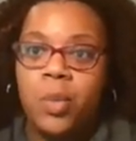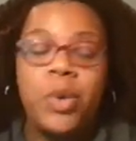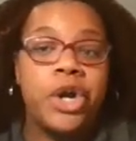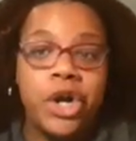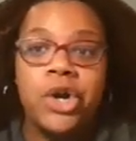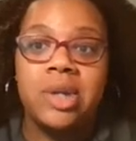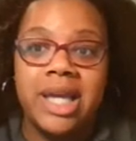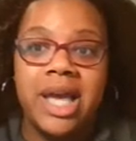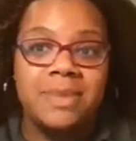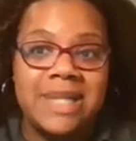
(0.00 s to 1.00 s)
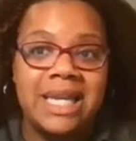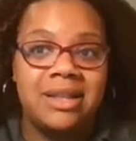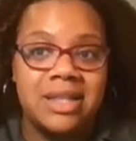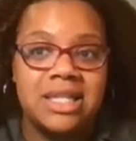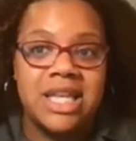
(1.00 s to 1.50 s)
We are currently
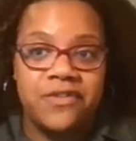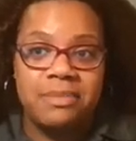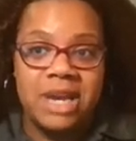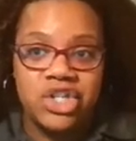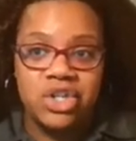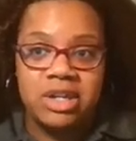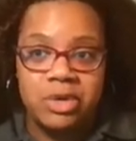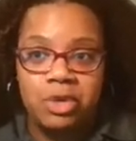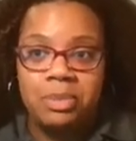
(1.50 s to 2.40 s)
updating this information and will